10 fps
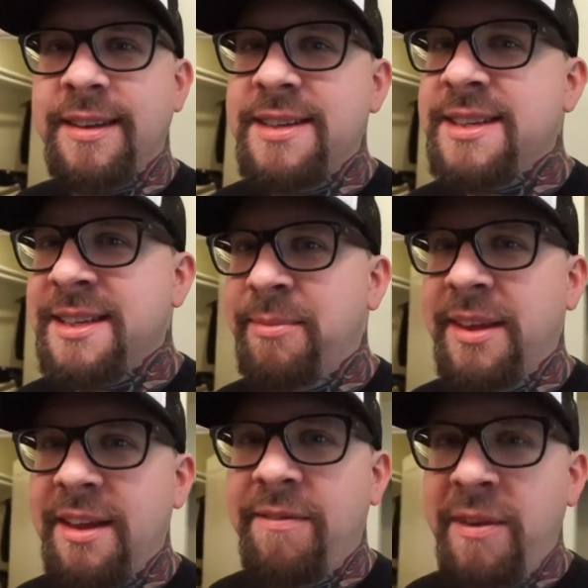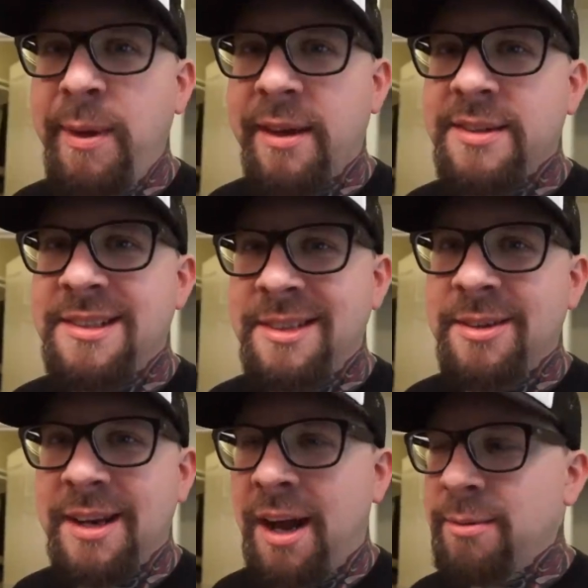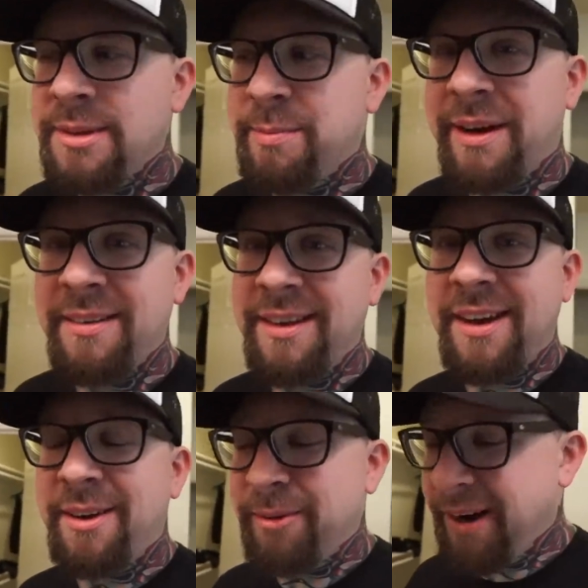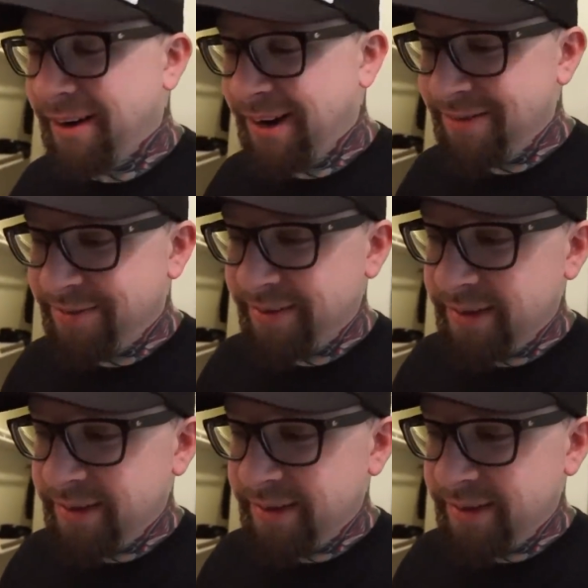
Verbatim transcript: This is something that females do that I was apparently unaware of.